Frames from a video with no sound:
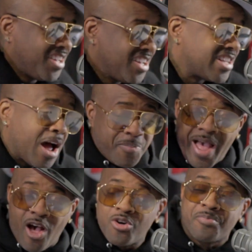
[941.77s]
It's not
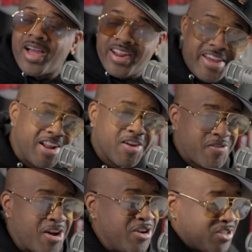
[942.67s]
powered by the
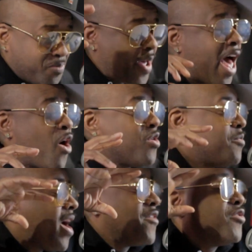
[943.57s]
NFL. It's powered by